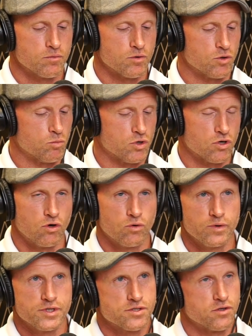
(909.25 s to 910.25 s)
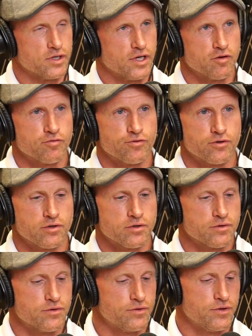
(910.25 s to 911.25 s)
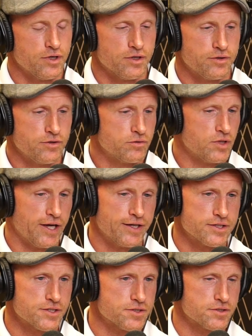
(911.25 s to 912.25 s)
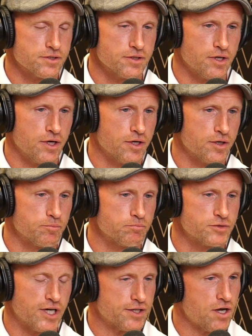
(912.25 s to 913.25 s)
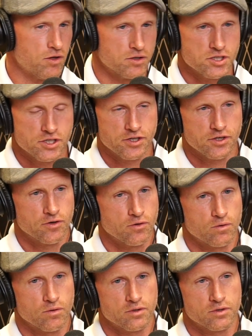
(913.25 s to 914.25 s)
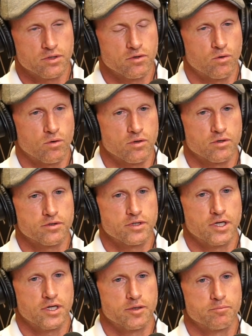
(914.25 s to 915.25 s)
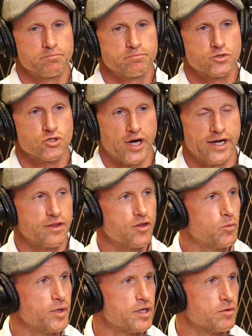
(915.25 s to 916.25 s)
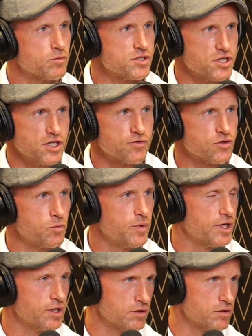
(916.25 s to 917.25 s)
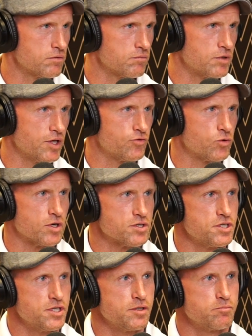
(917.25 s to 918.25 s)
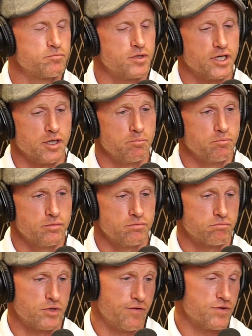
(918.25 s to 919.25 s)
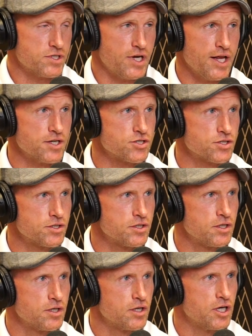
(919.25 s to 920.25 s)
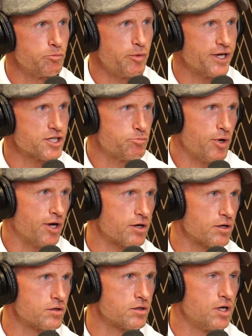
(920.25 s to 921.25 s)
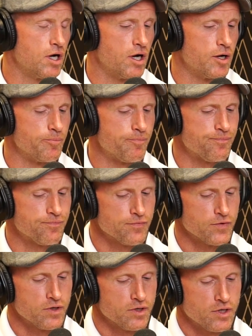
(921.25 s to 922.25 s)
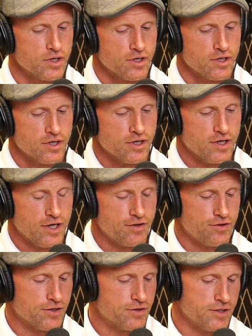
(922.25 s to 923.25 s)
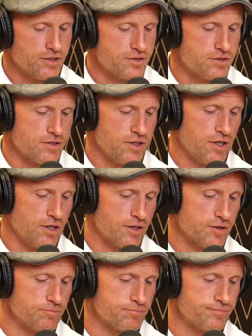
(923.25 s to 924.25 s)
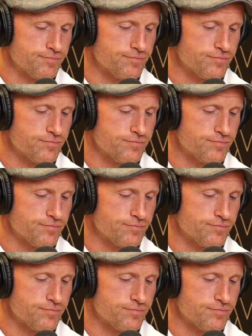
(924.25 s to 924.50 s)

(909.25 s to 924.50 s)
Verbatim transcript: we're, we're always looking for the new latest um, technology or or um, training that we can receive or that we can give to our team that can give us an edge and make us better. Um, I think that um,